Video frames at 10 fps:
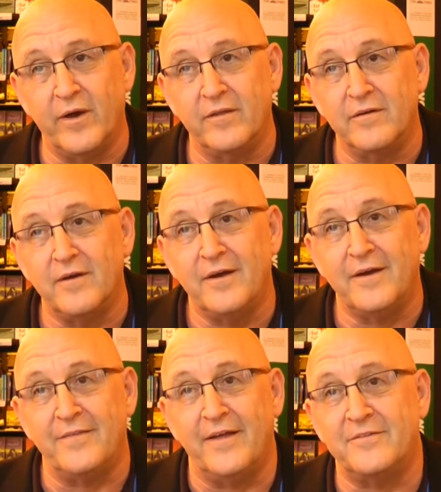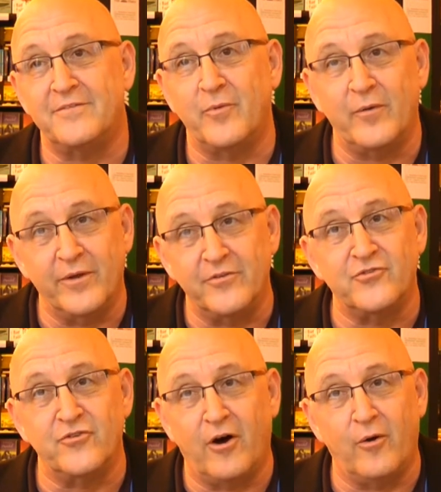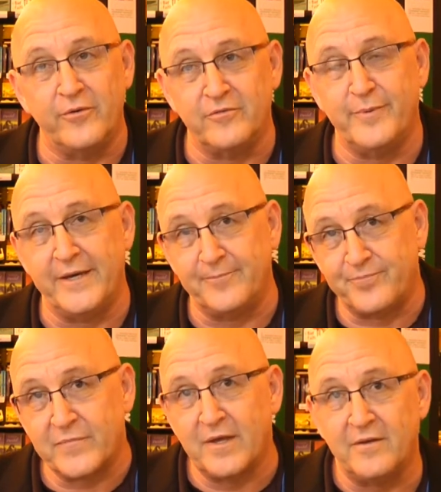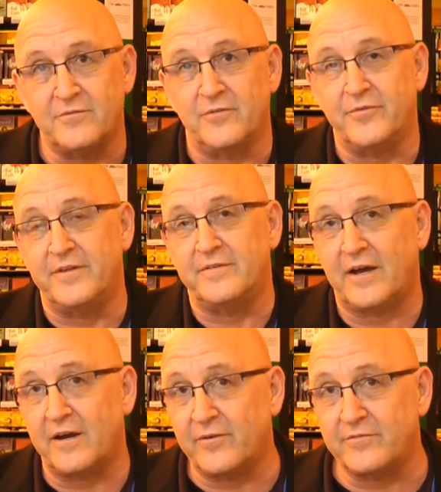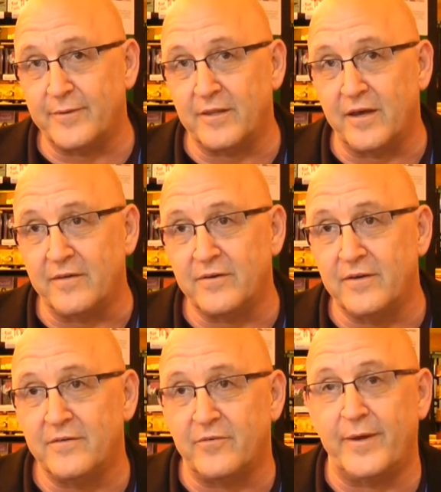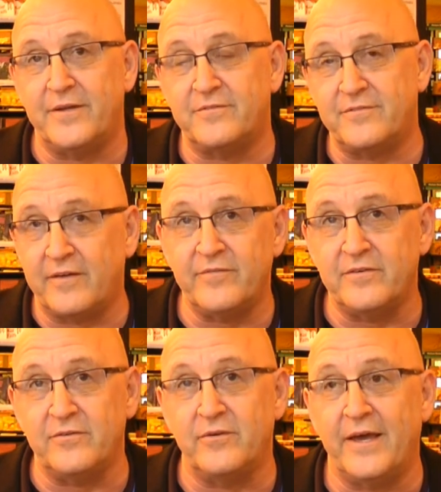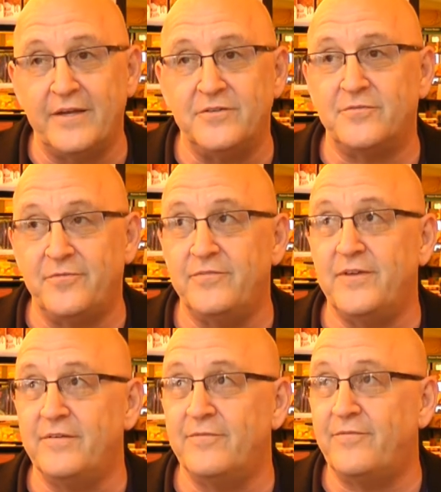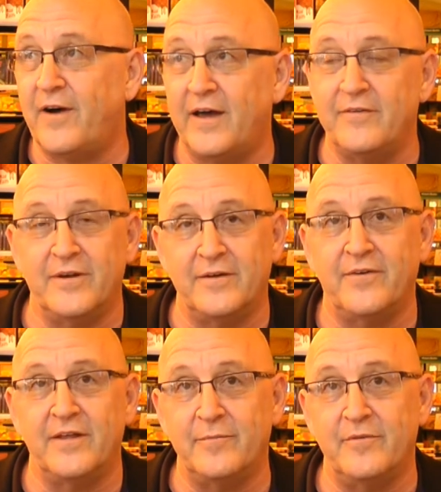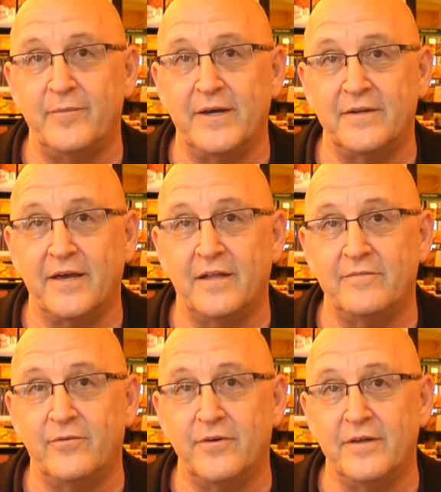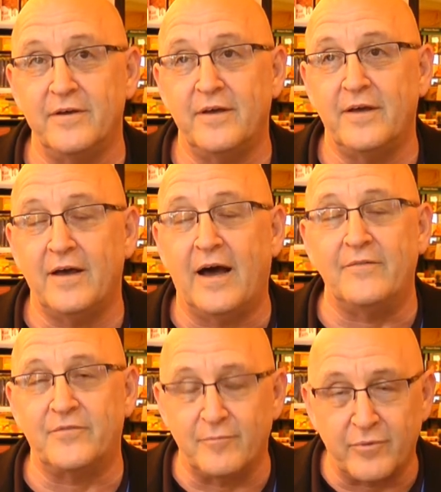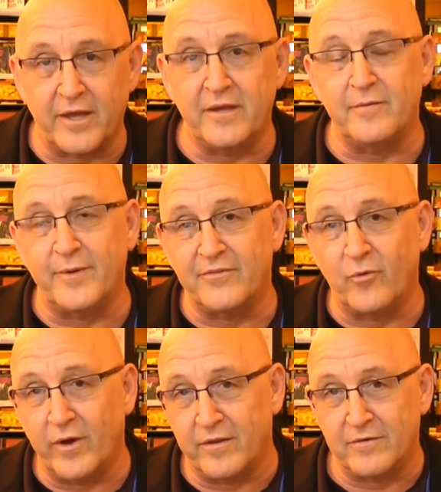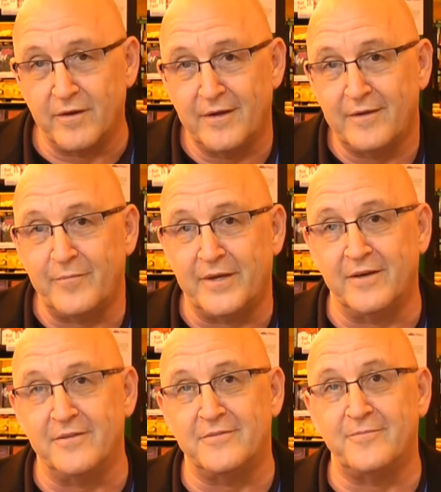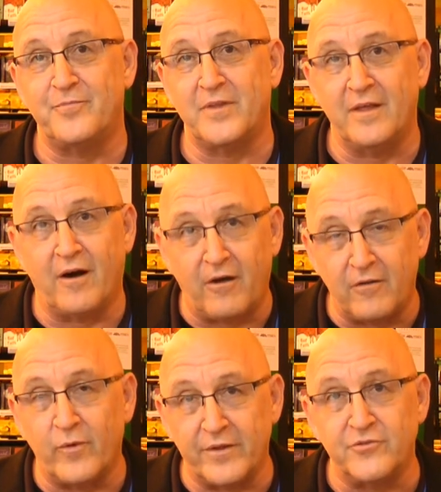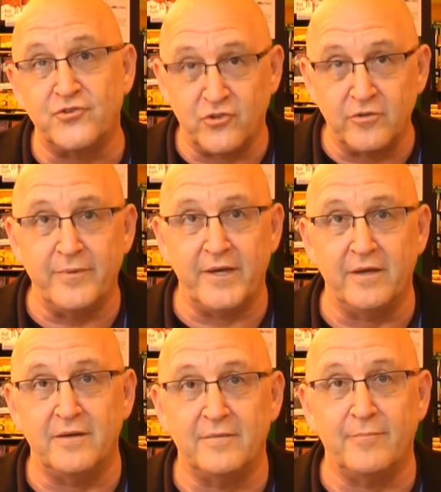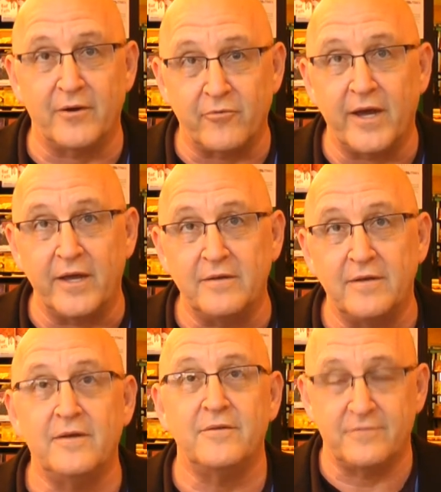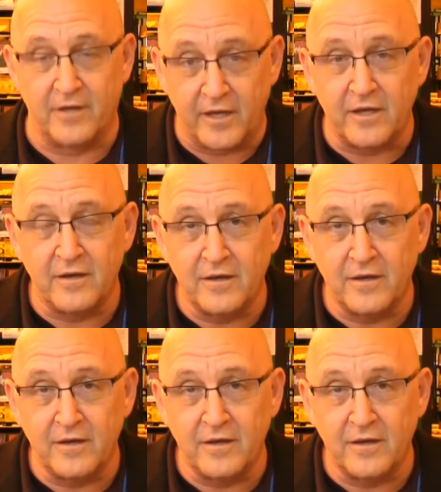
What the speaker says: weather. And that's the way weather should always be. So for the entire rest of my life, from age 7 to age 55, when I finally moved back to California, I complained about the weather because all weather should be, by right, sunny,